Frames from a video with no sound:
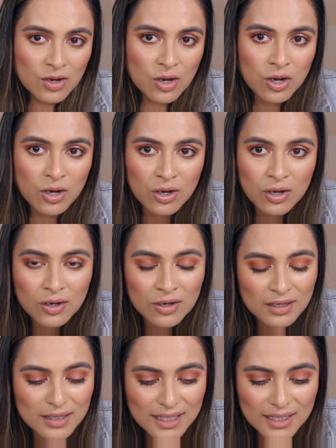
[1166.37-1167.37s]

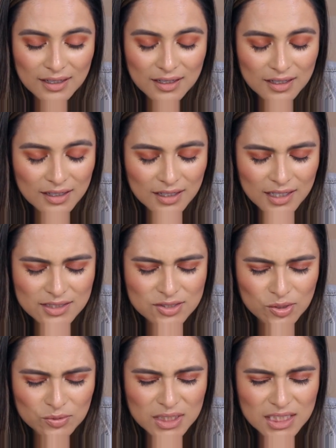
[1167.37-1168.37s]
I
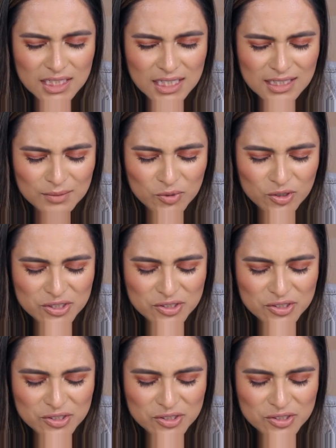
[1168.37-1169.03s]
don't need any more